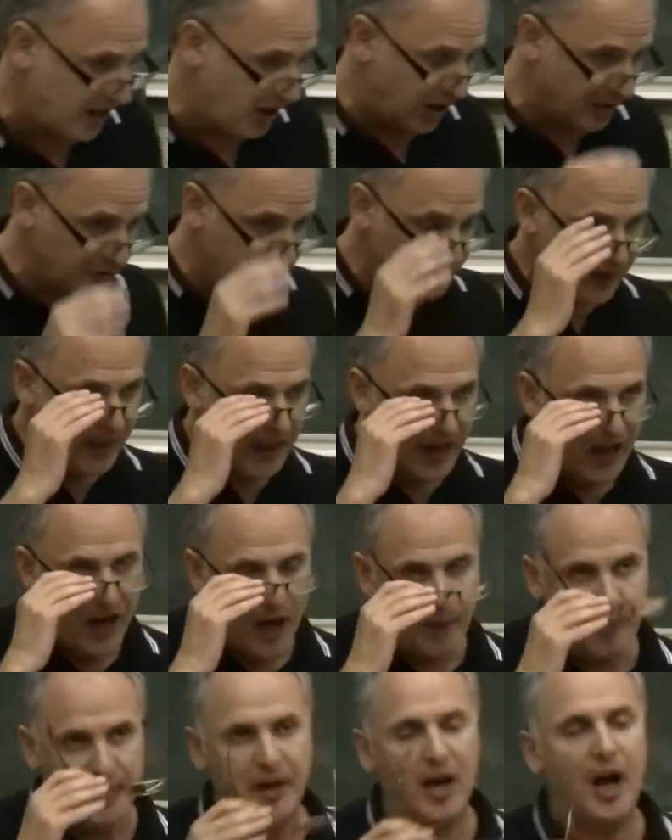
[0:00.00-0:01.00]
their lives.
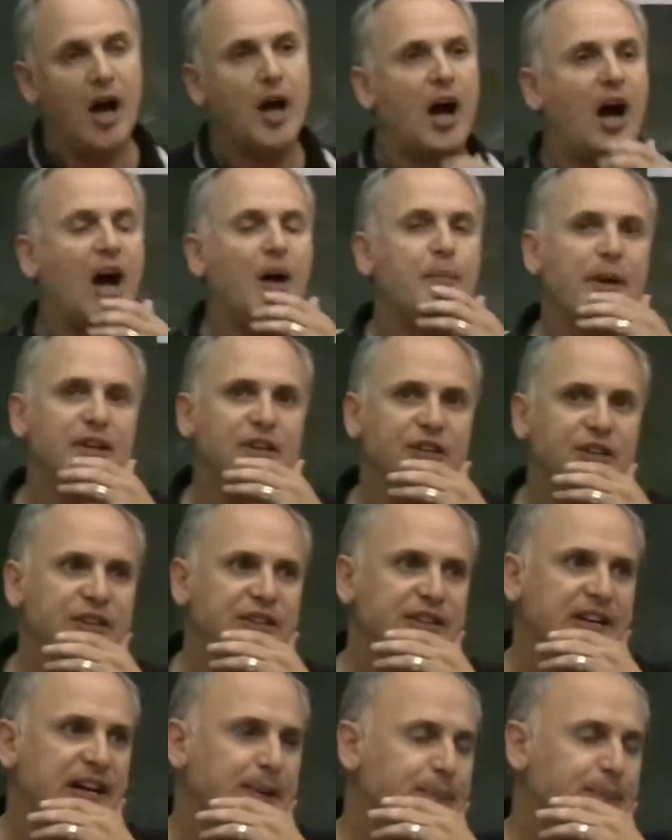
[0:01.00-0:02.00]
I mean, I, I mentioned.